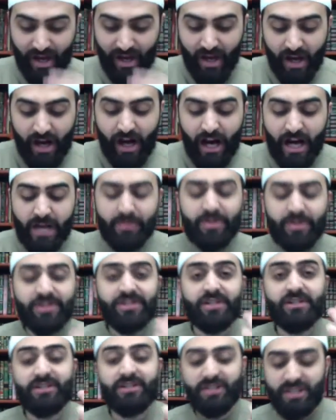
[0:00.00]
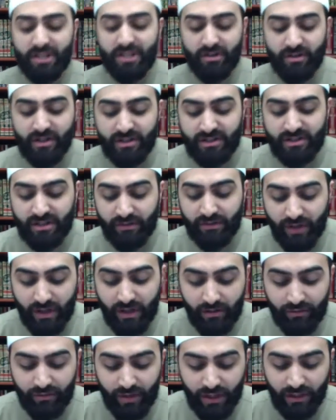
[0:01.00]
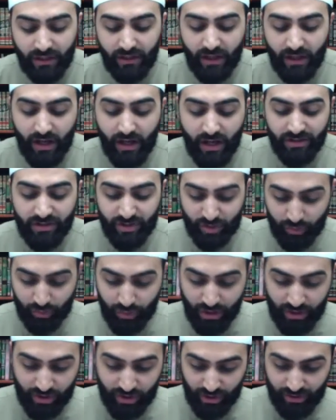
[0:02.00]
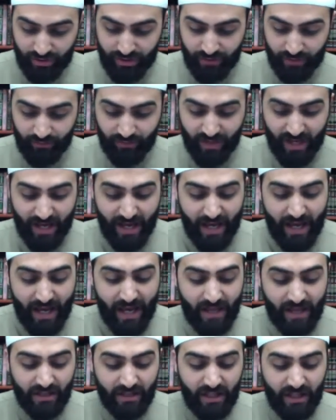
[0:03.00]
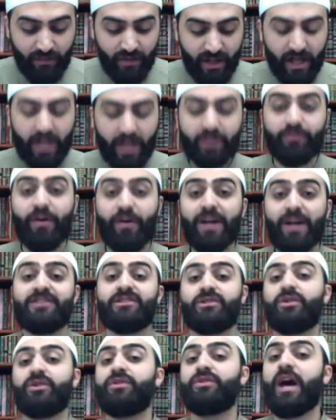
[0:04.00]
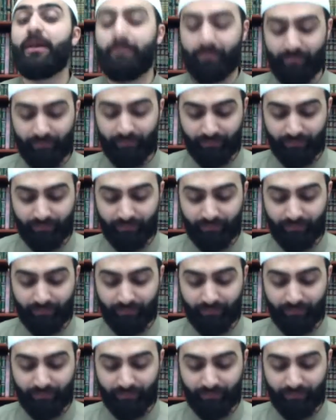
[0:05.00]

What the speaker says: I am the sincerest of Allah's creatures in giving advice to them.